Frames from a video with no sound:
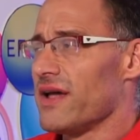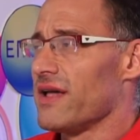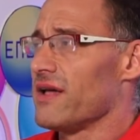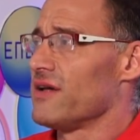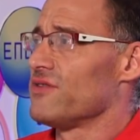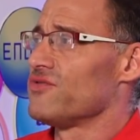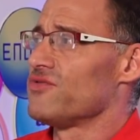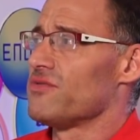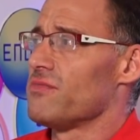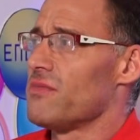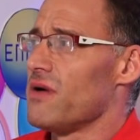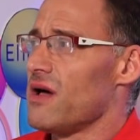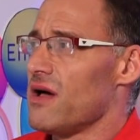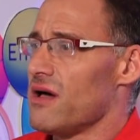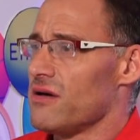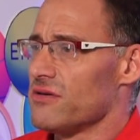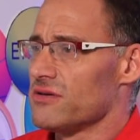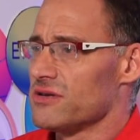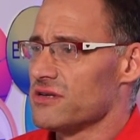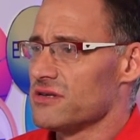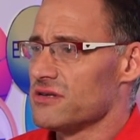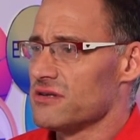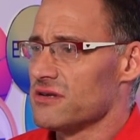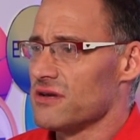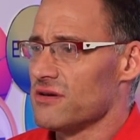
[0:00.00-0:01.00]
800
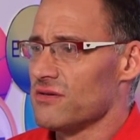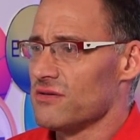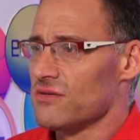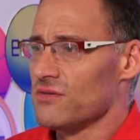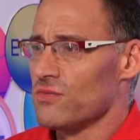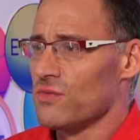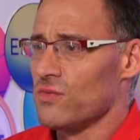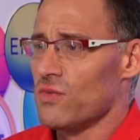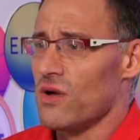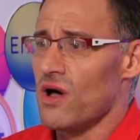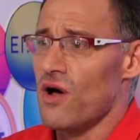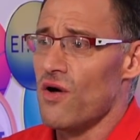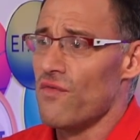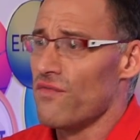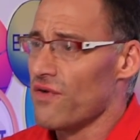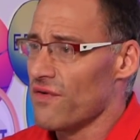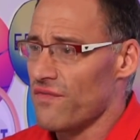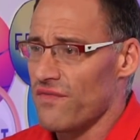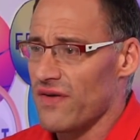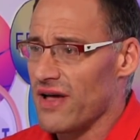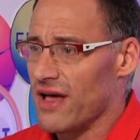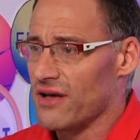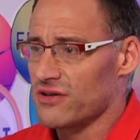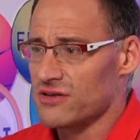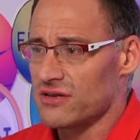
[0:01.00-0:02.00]
miles, so over
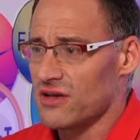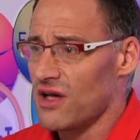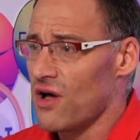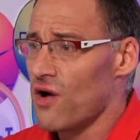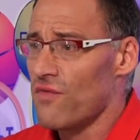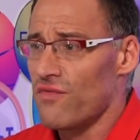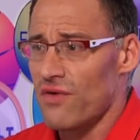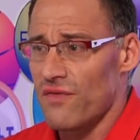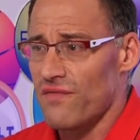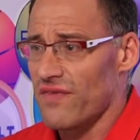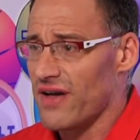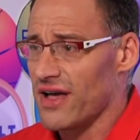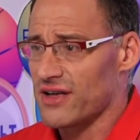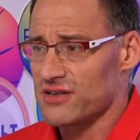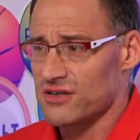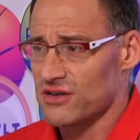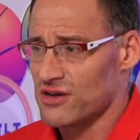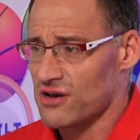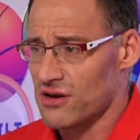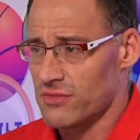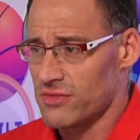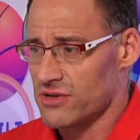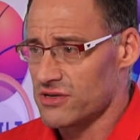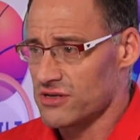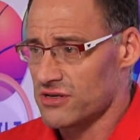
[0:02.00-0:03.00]
1,000
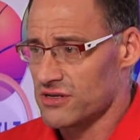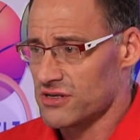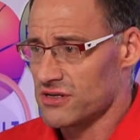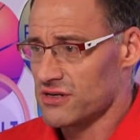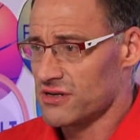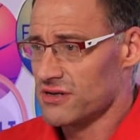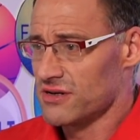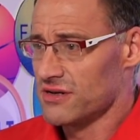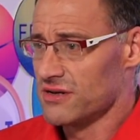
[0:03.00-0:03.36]
kilometers.